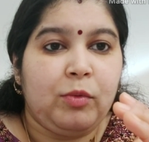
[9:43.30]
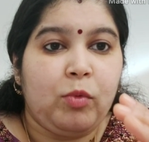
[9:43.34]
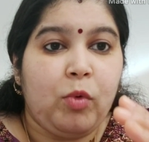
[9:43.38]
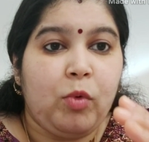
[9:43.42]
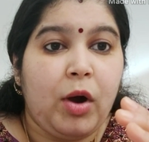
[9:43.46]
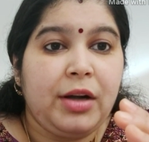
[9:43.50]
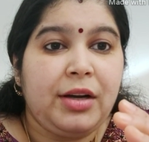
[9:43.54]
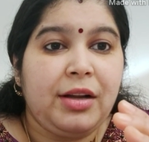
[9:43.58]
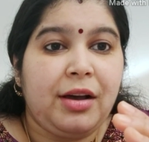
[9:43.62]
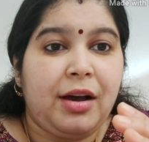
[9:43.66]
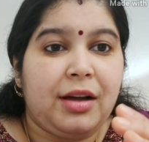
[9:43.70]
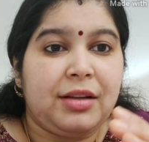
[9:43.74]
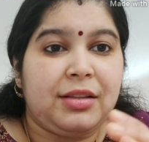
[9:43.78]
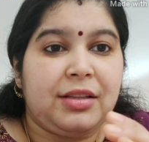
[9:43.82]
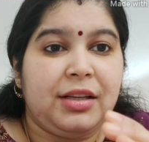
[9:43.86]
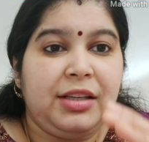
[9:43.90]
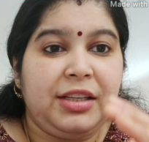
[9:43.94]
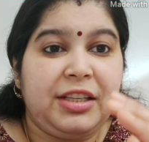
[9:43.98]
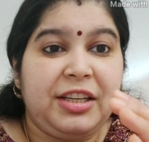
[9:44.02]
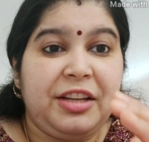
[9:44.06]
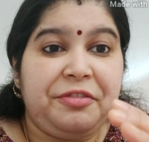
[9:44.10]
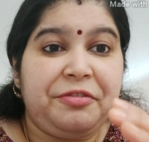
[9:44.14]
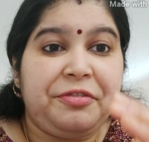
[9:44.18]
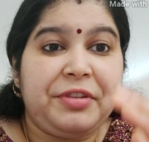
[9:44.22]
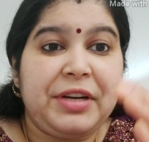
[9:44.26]
what are the
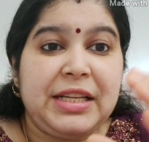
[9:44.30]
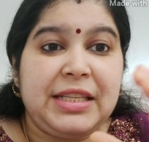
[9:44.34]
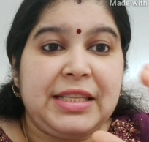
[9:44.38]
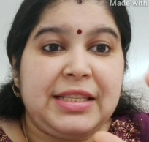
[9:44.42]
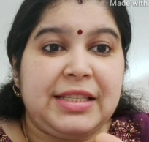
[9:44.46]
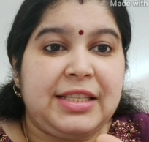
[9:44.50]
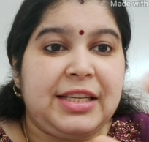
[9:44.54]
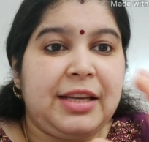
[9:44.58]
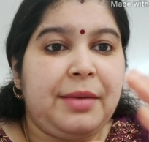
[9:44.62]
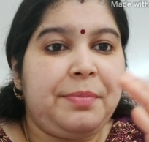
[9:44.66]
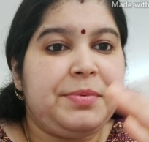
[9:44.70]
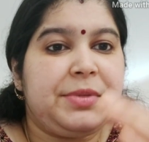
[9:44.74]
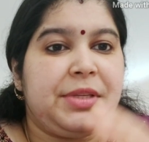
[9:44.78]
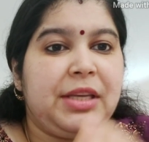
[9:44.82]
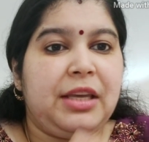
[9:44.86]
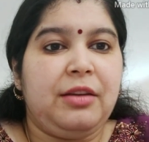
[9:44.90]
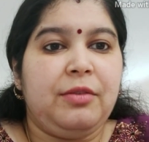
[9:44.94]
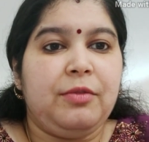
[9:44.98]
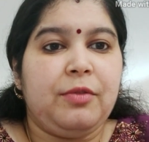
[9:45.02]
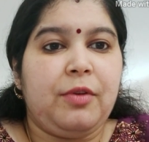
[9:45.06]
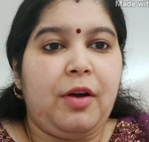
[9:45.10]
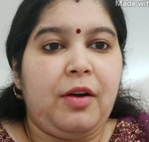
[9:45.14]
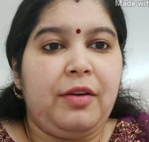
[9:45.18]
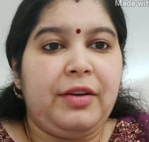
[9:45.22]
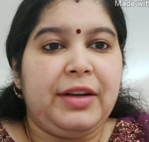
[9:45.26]
different steps
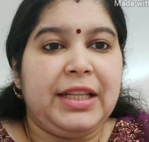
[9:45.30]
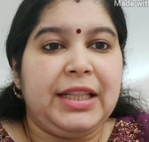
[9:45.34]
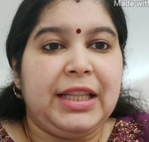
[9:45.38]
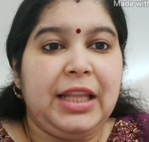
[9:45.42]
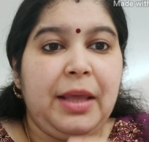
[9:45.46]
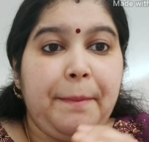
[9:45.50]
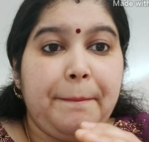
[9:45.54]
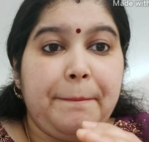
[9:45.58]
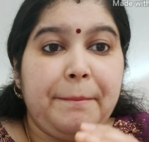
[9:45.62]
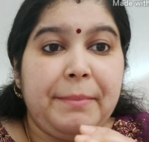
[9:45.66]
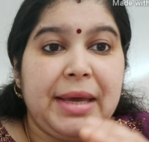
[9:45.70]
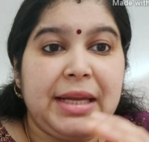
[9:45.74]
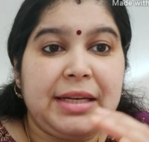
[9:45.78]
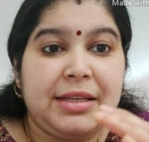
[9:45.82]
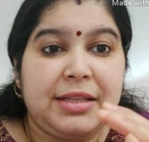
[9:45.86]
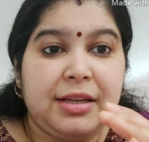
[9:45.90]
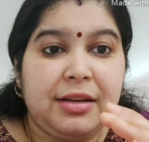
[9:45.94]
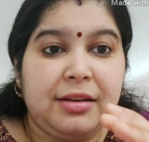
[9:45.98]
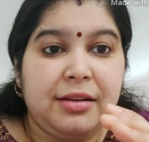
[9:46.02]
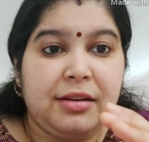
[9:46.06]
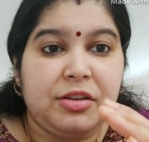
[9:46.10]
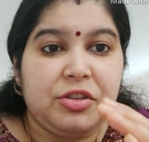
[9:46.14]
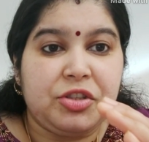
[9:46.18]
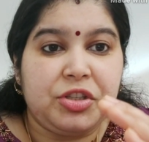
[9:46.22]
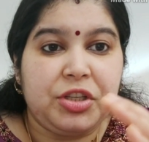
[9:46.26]
involved in the
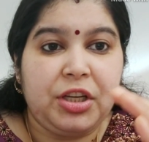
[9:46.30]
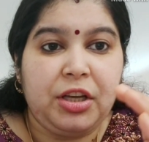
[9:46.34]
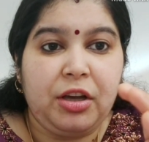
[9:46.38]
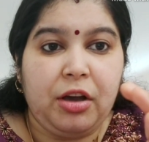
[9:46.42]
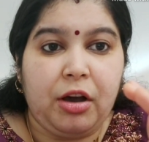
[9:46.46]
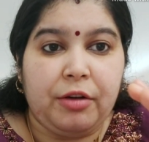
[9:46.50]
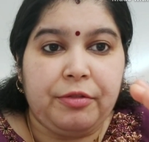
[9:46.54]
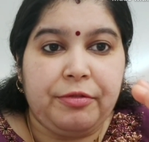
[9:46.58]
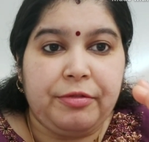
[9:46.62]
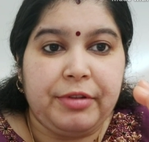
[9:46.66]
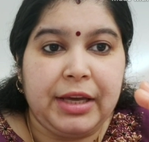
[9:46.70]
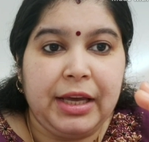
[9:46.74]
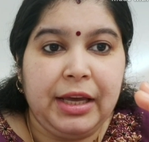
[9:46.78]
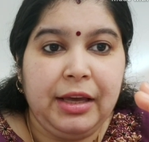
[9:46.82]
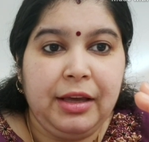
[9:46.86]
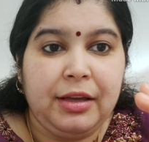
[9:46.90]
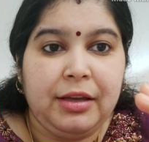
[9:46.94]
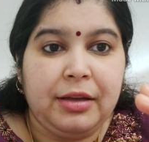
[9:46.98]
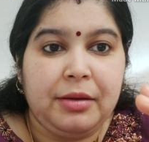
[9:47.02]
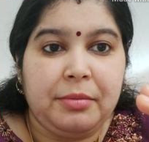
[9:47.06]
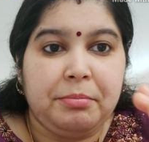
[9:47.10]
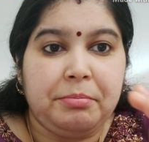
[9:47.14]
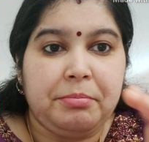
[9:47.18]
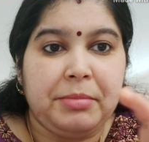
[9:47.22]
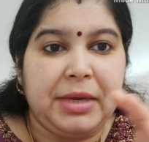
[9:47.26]
metallurgy of a
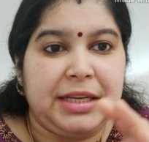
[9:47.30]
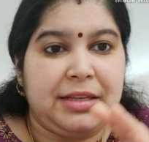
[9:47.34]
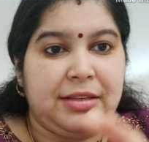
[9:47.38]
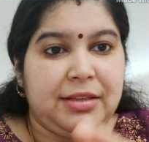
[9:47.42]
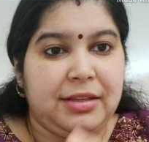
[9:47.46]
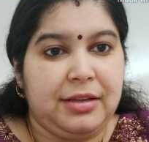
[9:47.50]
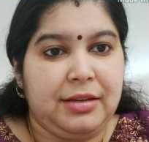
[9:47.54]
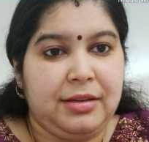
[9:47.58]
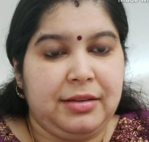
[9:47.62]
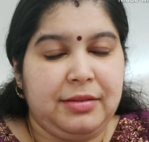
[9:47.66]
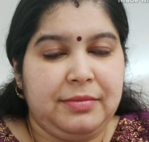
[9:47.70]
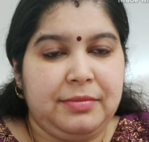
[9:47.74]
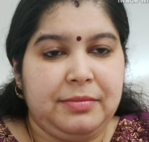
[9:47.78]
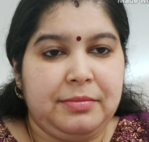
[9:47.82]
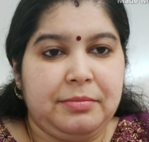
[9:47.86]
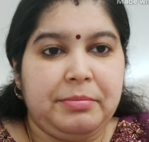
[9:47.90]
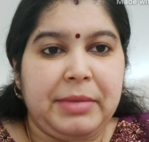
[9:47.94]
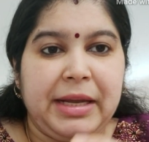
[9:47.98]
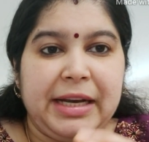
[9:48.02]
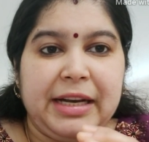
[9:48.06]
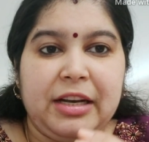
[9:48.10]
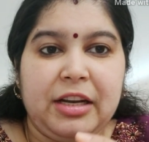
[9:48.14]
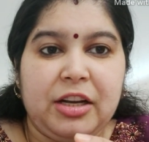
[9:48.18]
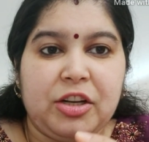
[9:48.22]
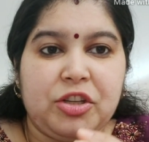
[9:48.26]
metal,
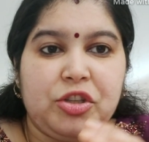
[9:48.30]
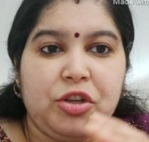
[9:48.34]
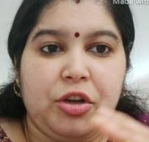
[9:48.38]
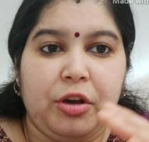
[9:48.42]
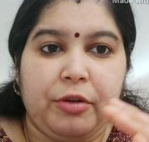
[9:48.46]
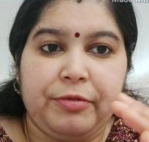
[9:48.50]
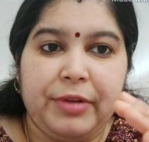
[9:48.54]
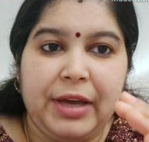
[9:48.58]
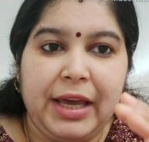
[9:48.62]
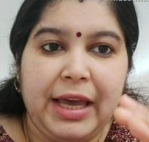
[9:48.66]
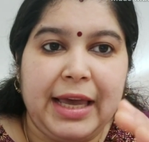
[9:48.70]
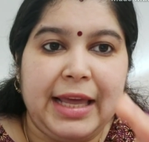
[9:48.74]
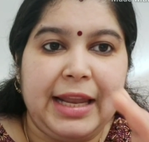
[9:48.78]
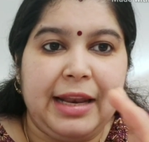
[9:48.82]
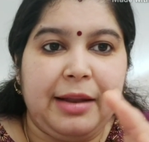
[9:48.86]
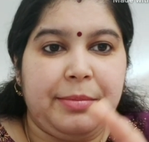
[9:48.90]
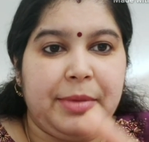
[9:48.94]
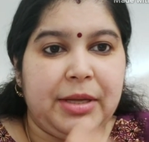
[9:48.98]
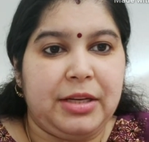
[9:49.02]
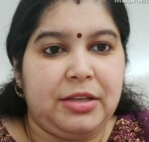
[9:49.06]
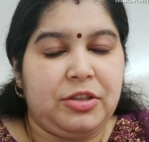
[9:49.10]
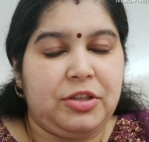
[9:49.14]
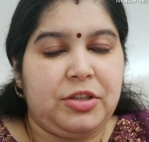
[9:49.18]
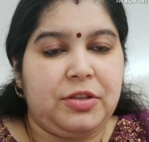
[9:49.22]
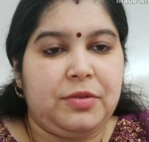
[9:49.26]
metallurgy of an
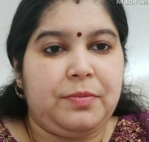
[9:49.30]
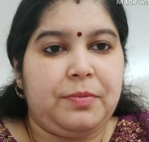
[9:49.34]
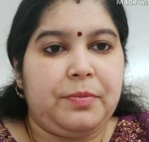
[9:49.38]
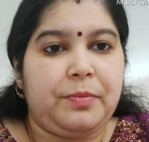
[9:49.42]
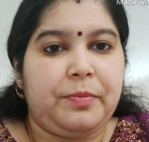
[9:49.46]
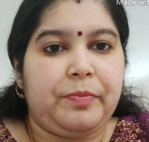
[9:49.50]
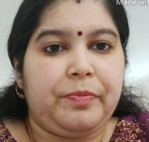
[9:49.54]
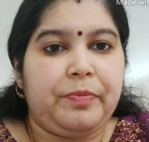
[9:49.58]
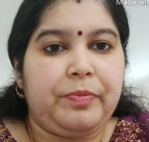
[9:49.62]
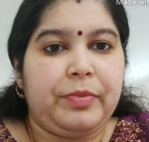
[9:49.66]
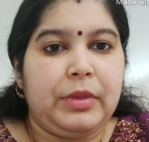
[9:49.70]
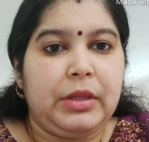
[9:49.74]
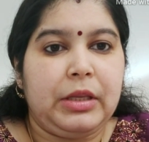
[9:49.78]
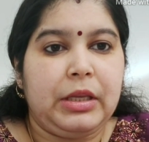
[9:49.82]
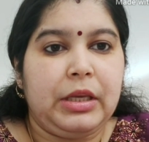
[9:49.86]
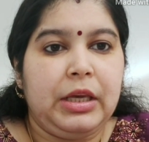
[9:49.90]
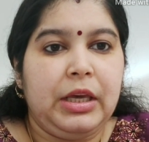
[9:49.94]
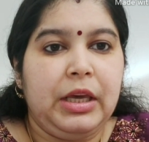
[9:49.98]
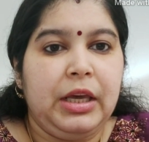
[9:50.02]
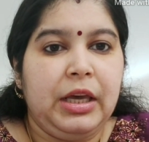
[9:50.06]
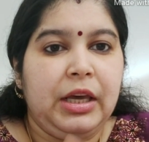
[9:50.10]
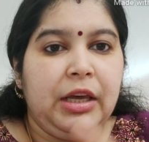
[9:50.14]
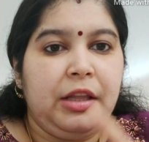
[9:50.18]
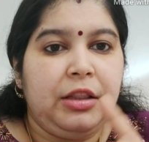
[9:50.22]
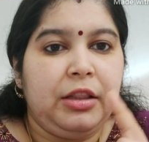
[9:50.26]
element.
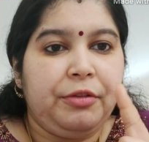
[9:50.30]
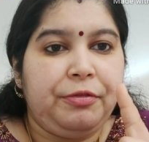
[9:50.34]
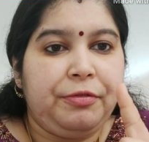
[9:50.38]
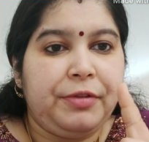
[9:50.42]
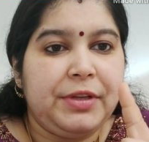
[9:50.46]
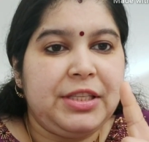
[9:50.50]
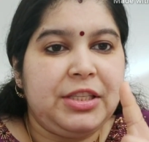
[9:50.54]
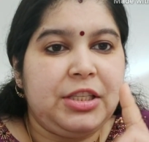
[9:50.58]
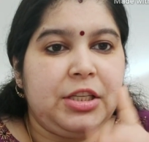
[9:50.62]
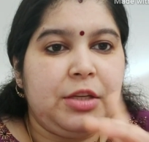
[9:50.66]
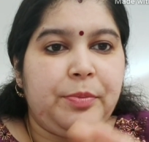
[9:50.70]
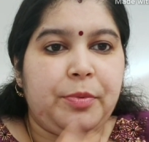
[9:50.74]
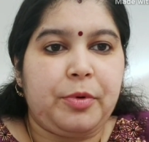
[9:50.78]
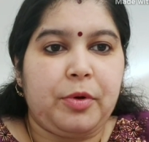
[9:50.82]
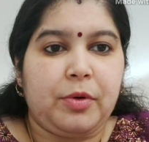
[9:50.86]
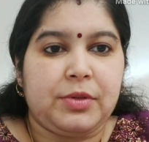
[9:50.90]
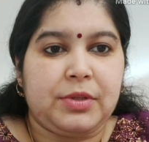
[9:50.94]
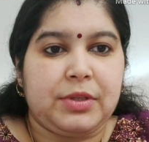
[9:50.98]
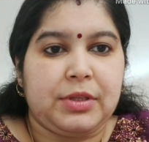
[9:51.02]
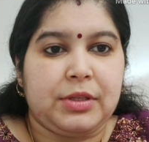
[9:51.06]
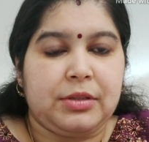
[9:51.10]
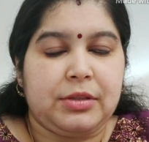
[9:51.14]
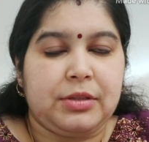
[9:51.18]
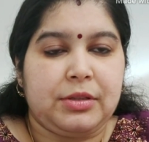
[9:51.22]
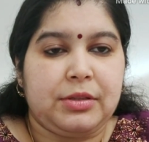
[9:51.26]
The first
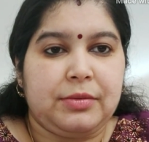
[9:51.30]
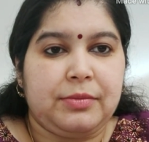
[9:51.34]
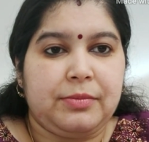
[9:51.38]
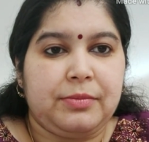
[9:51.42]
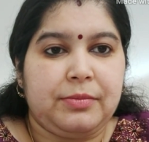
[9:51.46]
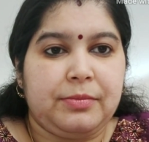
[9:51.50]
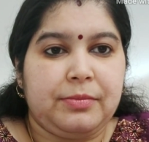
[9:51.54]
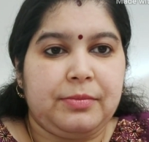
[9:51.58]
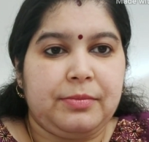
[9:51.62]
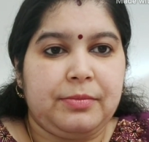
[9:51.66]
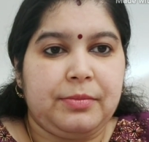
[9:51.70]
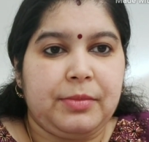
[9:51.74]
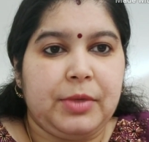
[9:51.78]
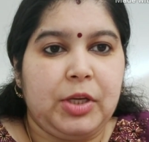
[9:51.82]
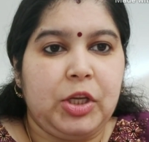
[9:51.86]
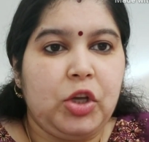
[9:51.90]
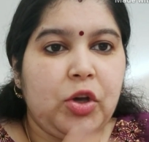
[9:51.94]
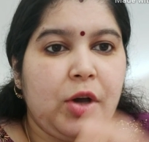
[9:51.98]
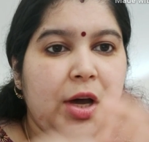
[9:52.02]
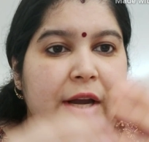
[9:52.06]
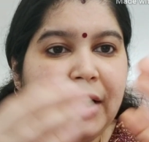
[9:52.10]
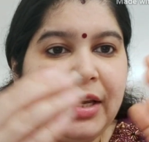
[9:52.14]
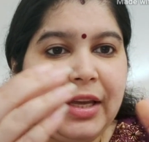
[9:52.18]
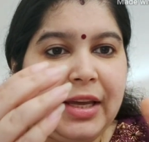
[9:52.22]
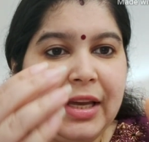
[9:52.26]
process,
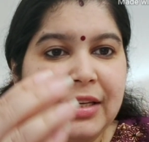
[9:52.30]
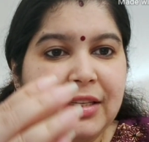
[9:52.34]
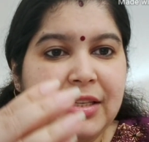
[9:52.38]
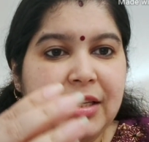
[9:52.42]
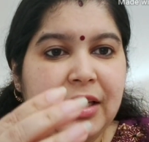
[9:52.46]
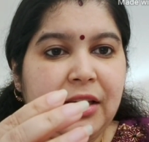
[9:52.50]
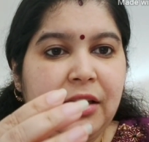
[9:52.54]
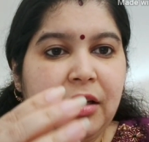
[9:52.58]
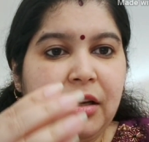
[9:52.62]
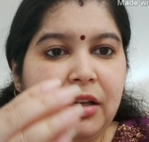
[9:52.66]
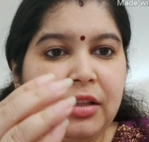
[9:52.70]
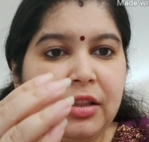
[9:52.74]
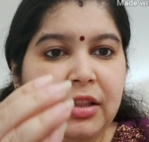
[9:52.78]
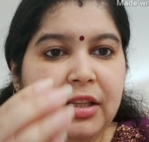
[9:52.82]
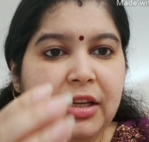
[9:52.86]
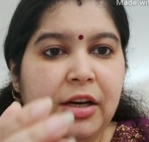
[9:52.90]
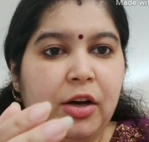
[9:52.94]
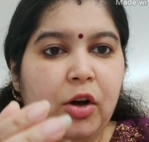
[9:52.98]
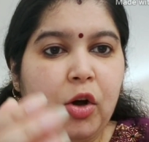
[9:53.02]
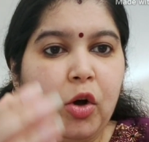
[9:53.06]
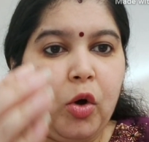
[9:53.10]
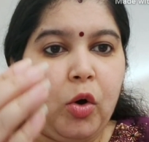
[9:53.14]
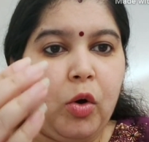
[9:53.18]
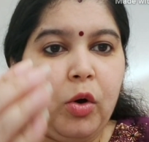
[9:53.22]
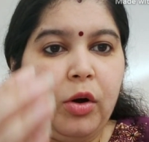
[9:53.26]
you are getting
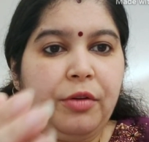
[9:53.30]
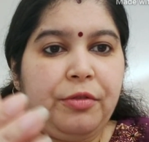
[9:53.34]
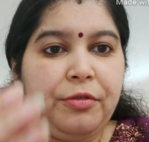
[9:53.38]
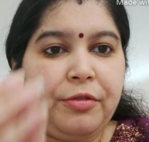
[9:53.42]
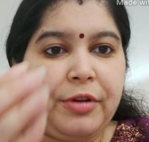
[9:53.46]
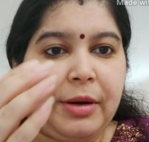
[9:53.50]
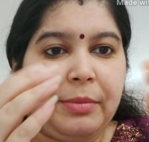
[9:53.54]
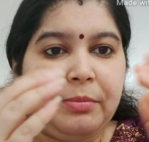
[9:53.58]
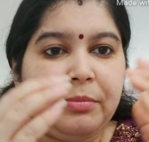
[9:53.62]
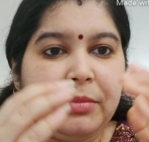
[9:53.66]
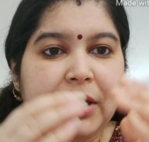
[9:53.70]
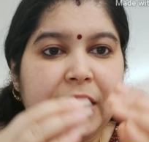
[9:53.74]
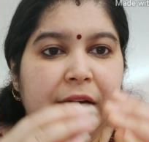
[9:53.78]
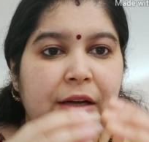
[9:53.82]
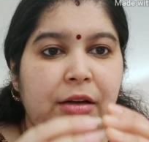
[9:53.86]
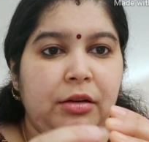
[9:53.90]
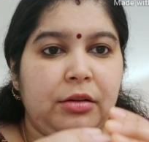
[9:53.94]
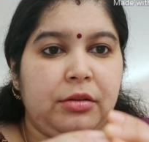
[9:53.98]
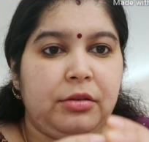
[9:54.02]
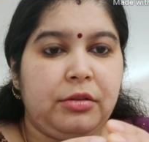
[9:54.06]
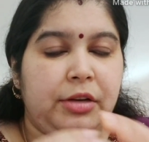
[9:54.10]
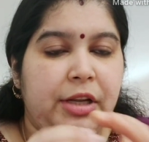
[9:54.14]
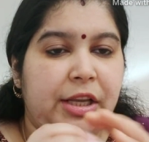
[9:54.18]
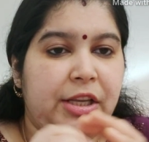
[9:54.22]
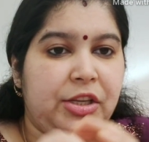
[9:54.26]
the ore from the
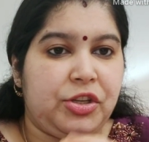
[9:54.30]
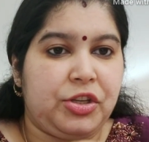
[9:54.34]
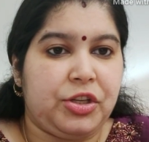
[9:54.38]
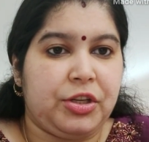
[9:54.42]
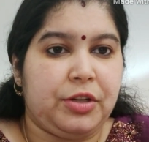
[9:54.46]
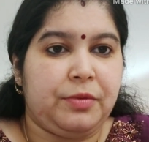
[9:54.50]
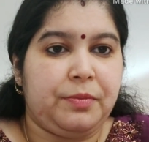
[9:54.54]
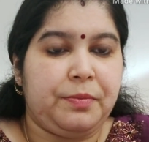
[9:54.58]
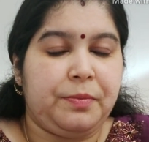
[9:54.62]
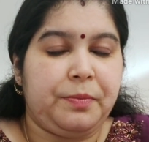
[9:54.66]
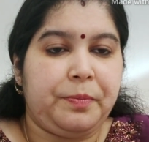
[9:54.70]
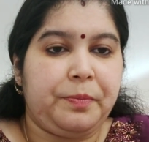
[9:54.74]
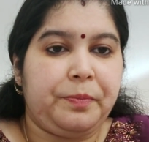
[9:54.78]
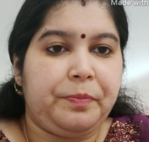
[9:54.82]
nature.